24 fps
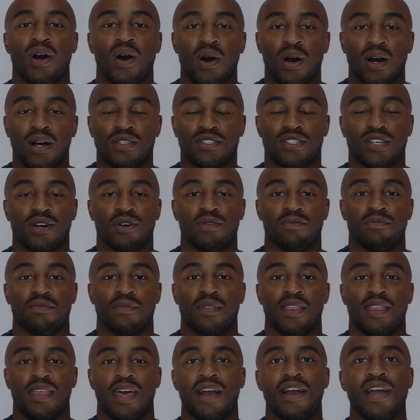So
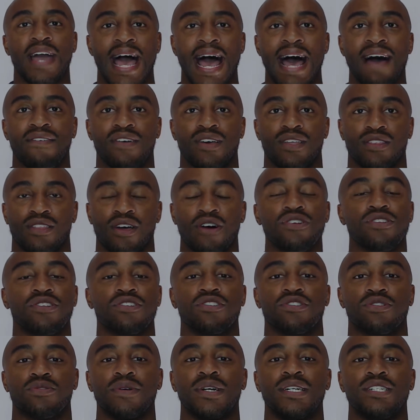there you have it. Those are
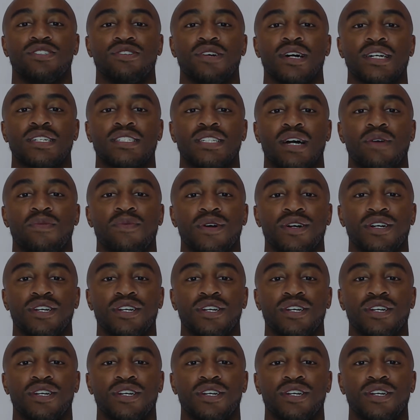the 3 drugs that we're